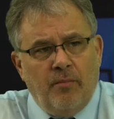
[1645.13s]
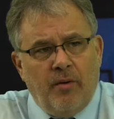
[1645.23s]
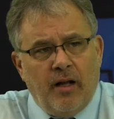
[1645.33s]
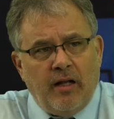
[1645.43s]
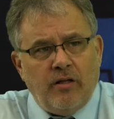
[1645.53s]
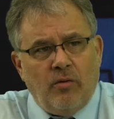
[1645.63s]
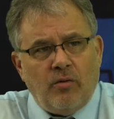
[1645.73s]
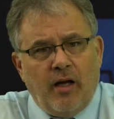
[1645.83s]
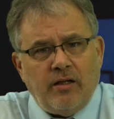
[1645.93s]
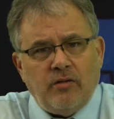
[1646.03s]
But I
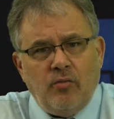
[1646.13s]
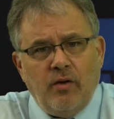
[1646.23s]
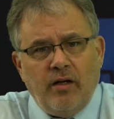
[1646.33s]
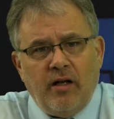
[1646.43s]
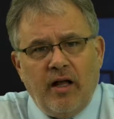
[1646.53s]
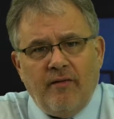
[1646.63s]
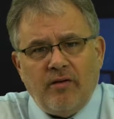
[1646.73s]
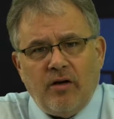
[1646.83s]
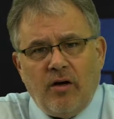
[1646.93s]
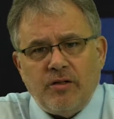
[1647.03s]
don't like to win and have
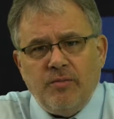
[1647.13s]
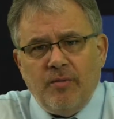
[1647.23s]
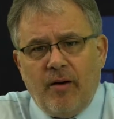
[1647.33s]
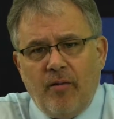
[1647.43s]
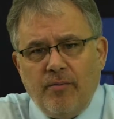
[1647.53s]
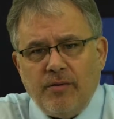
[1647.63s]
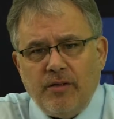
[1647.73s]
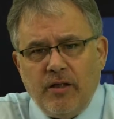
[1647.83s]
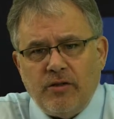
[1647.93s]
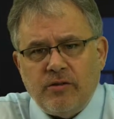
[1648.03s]
it cost me my
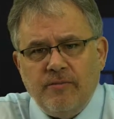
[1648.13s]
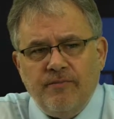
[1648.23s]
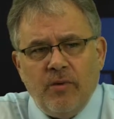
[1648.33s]
reputation.